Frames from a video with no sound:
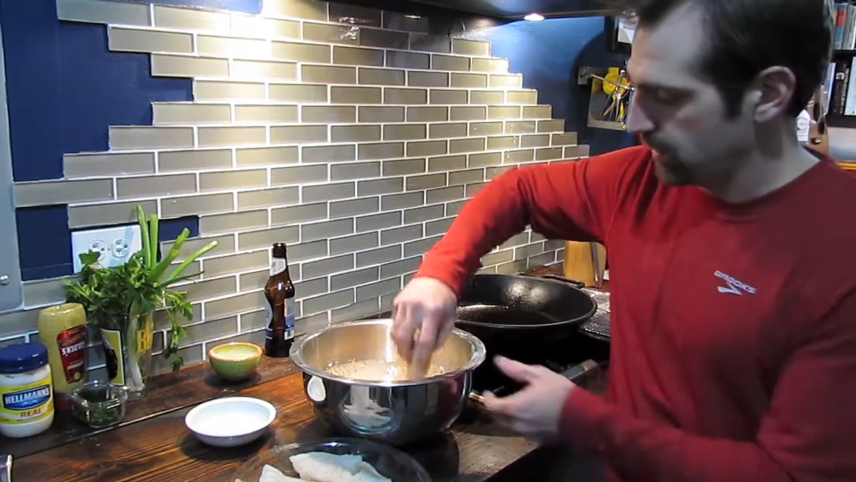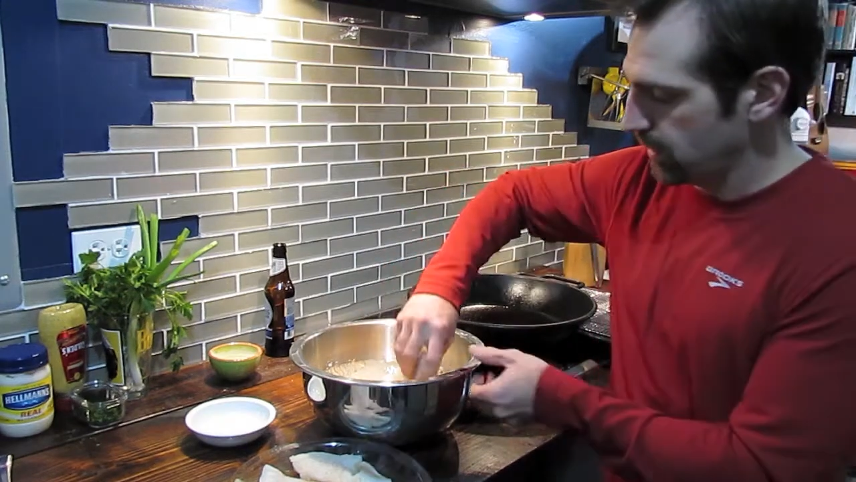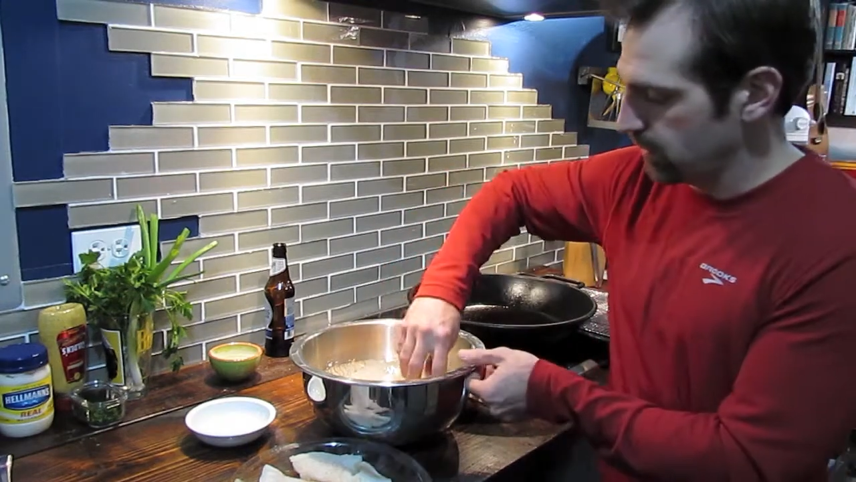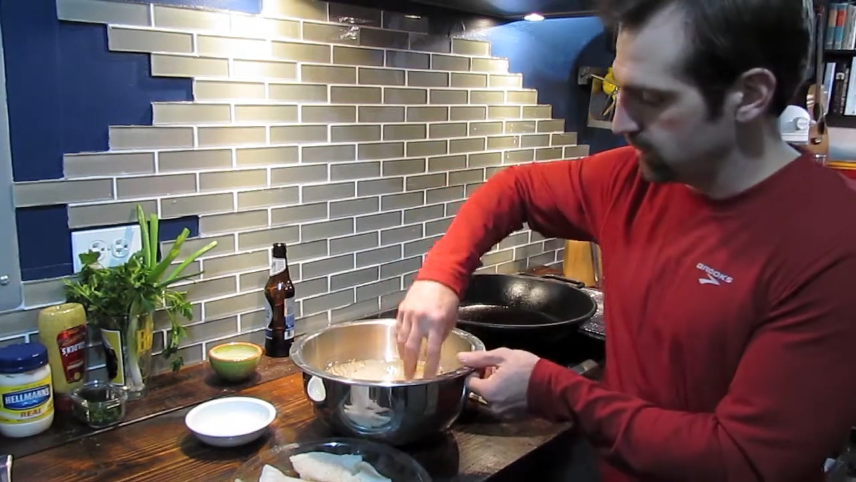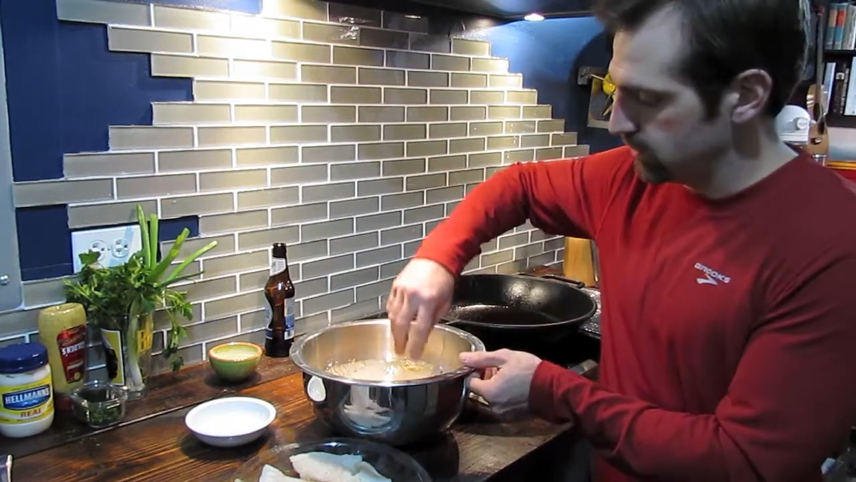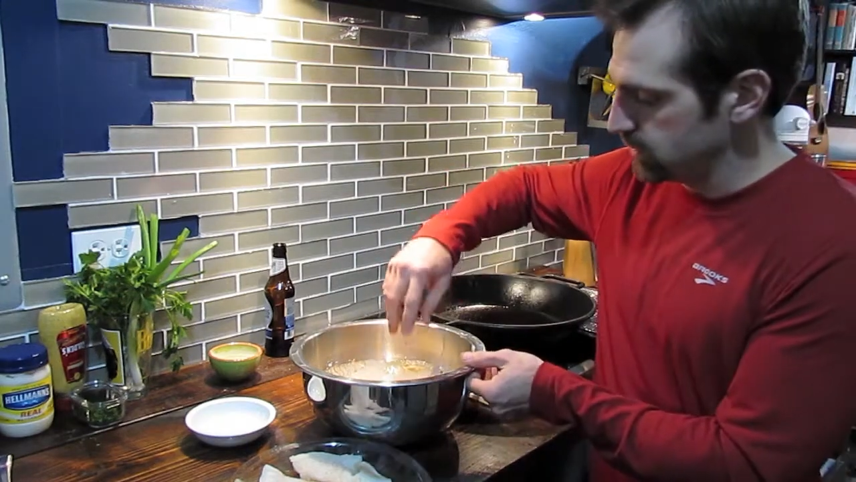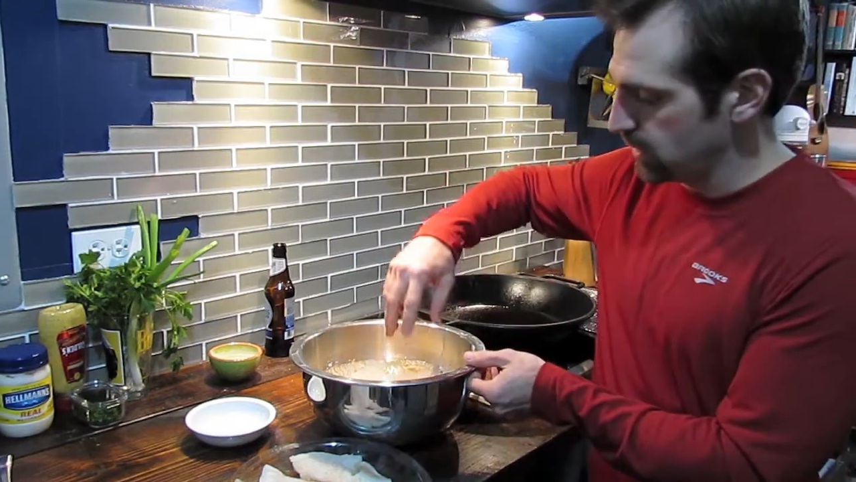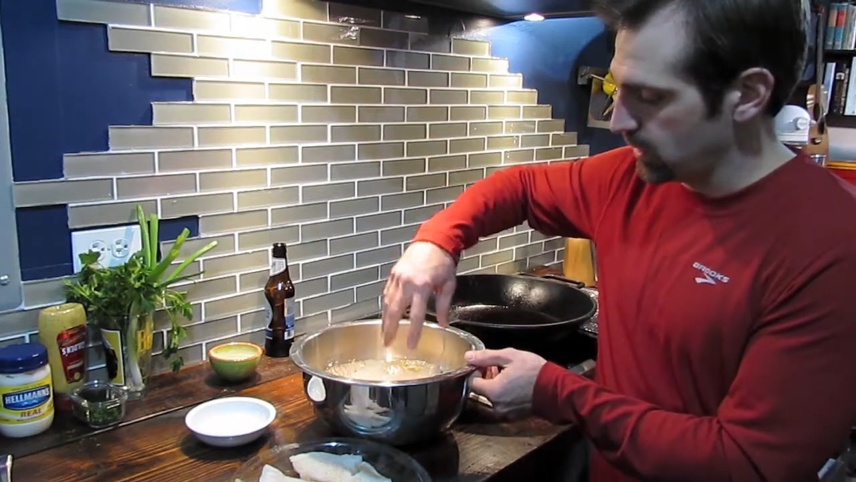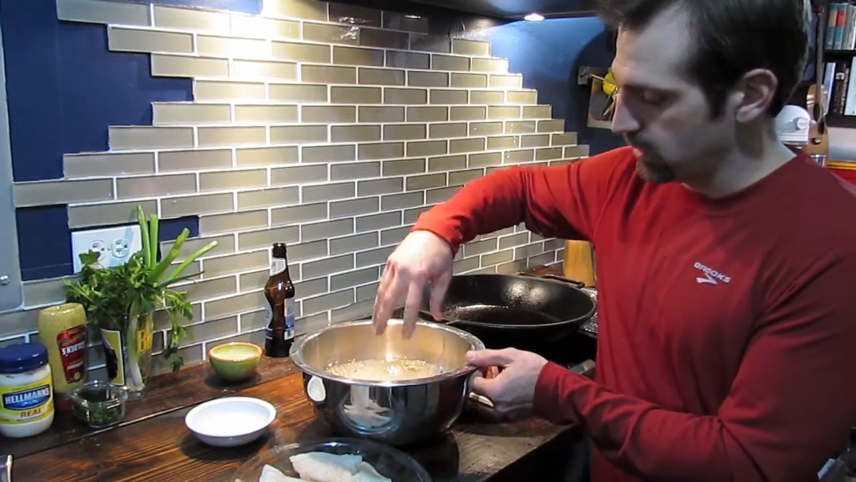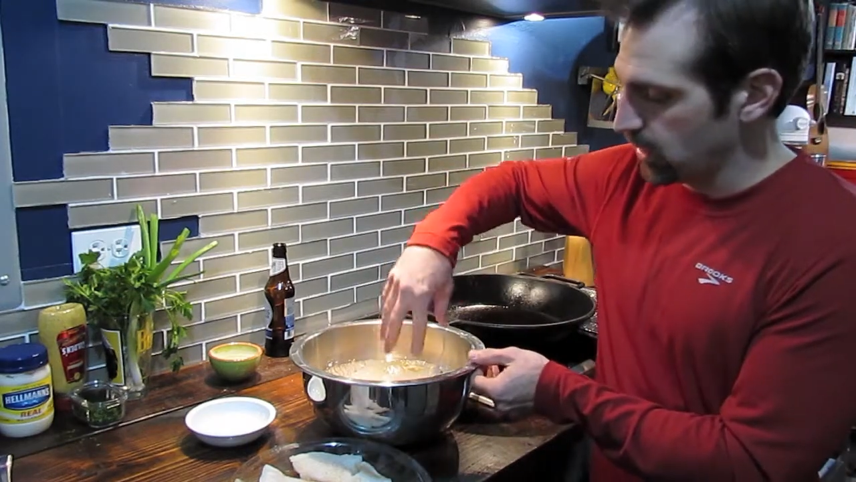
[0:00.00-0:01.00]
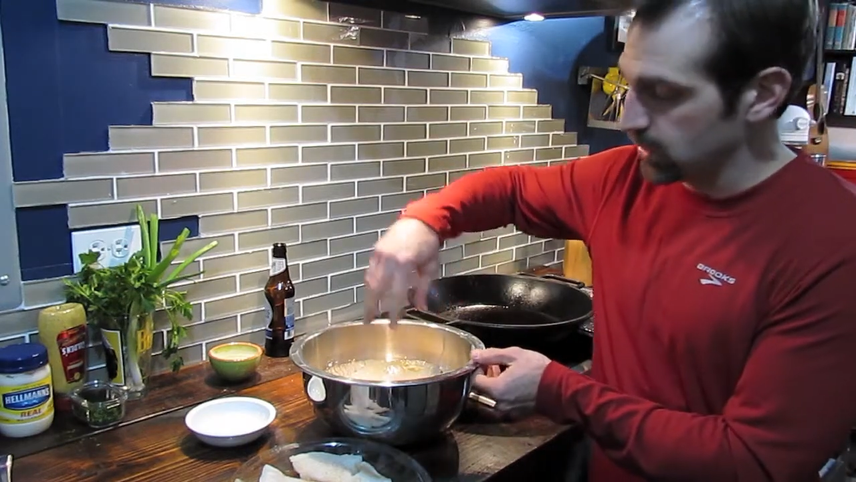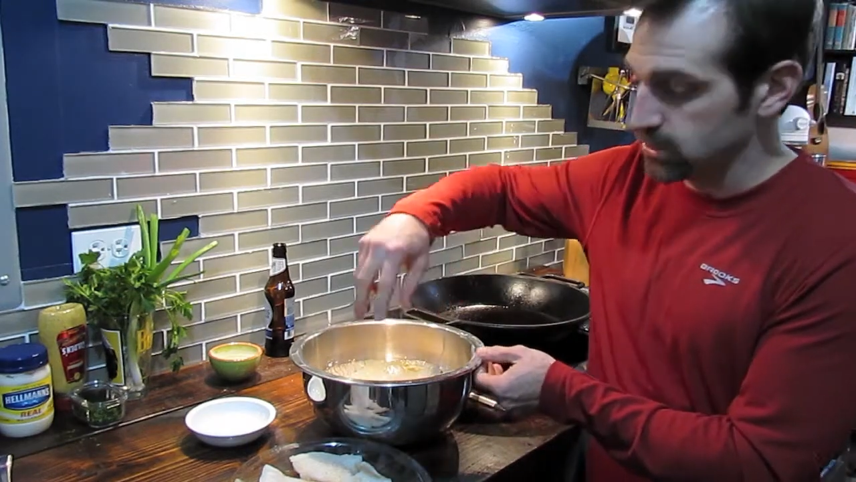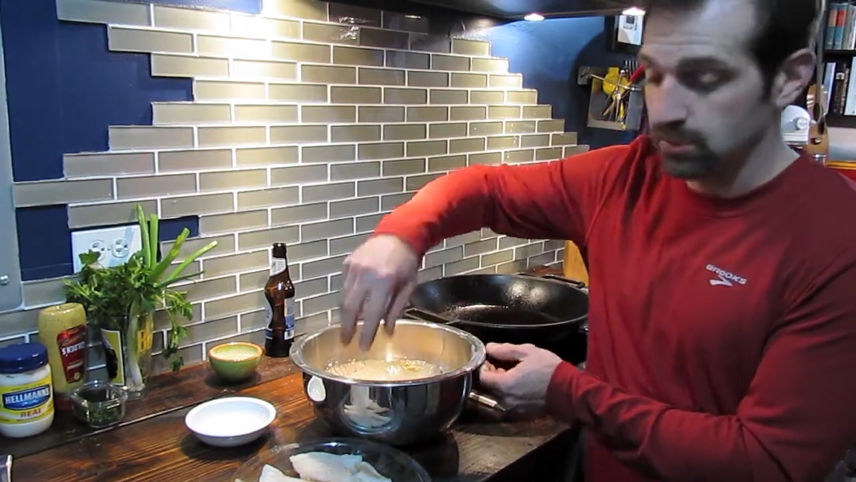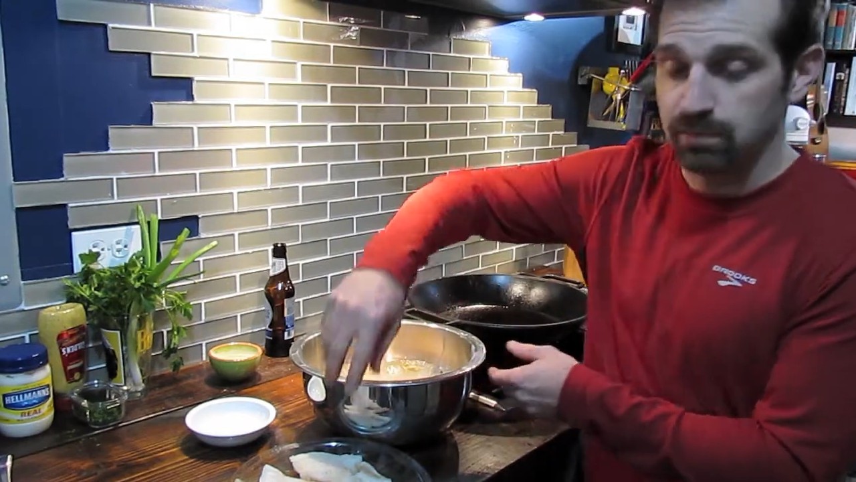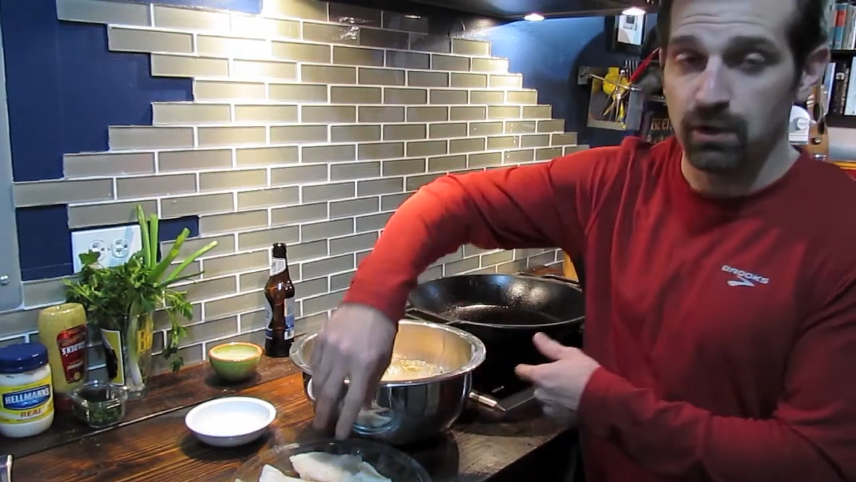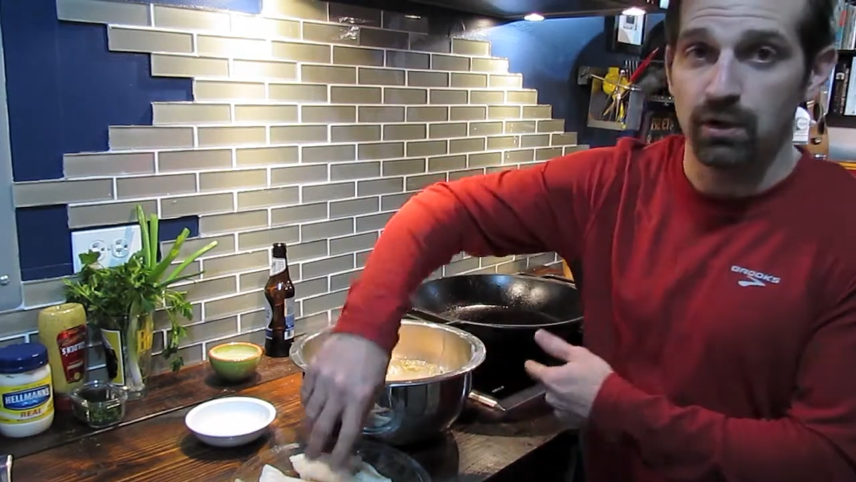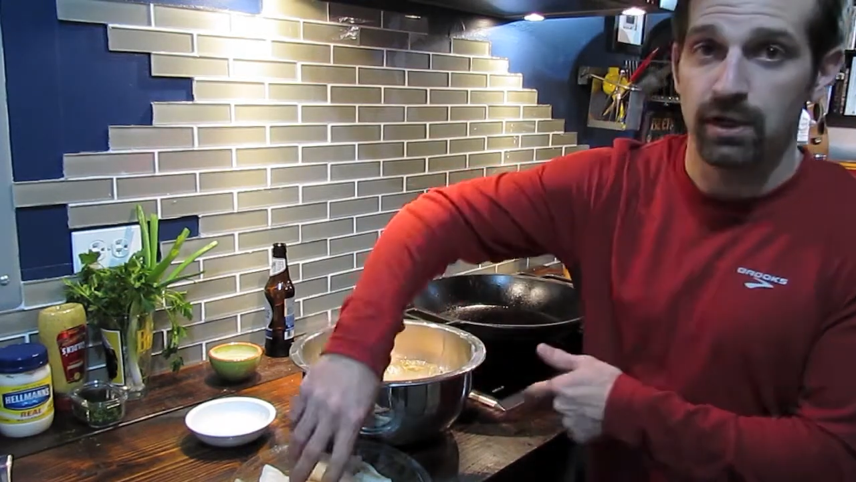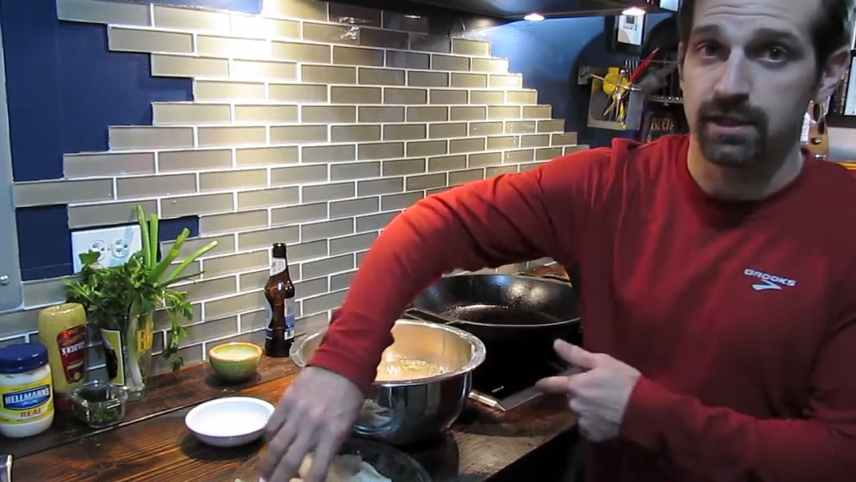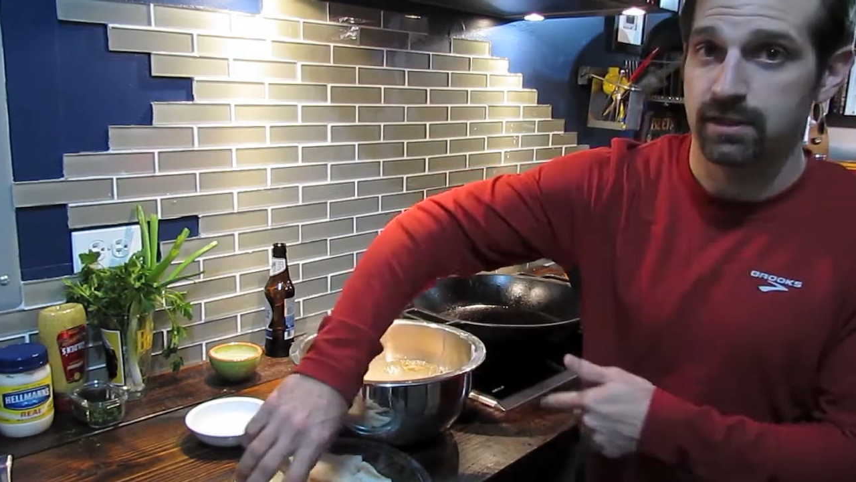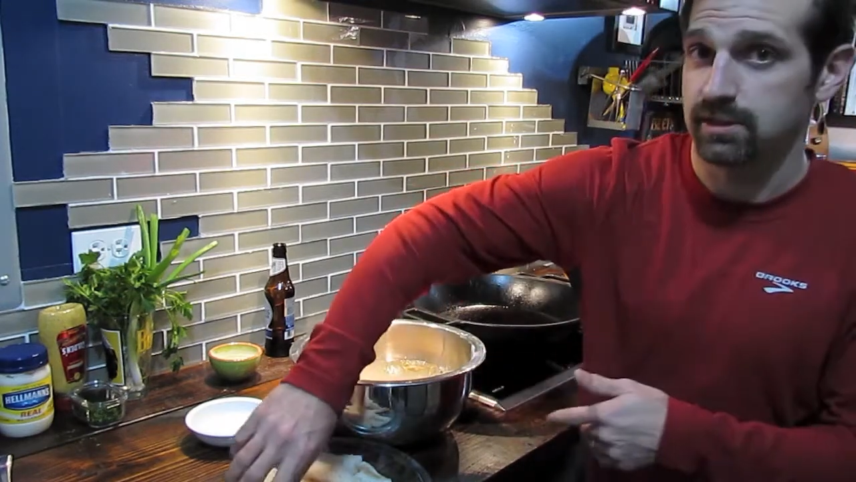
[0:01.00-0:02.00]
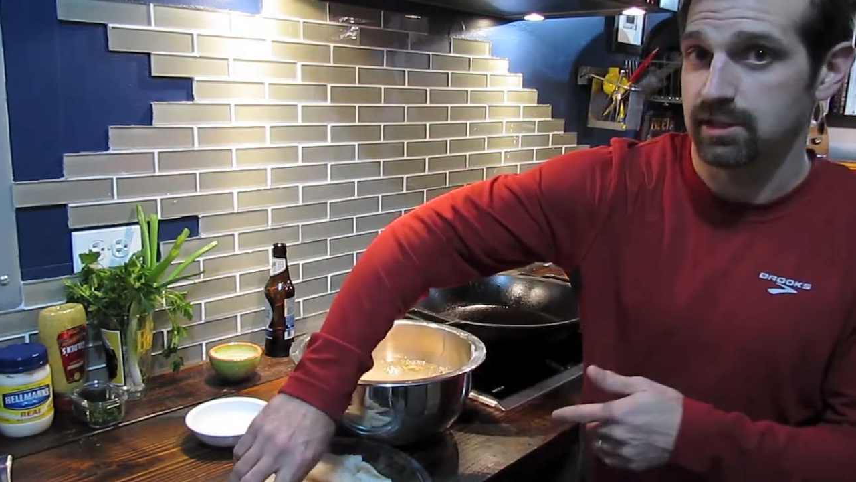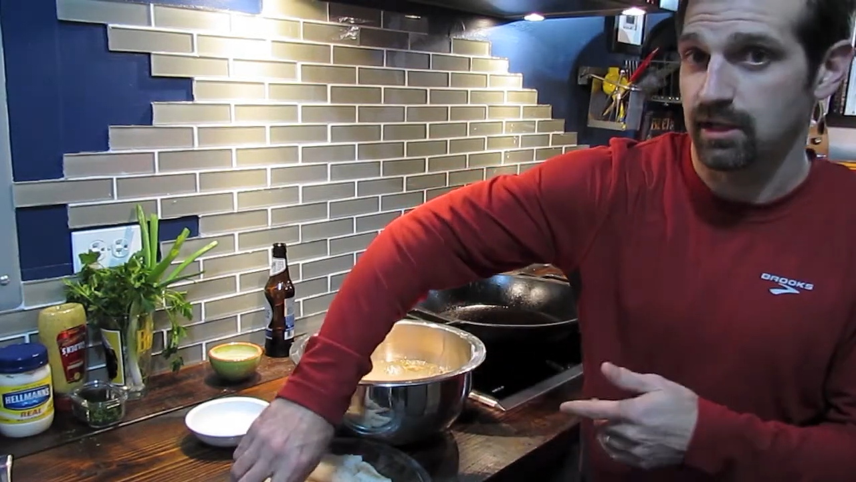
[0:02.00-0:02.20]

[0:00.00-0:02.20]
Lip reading: Now, using a larger bowl like this,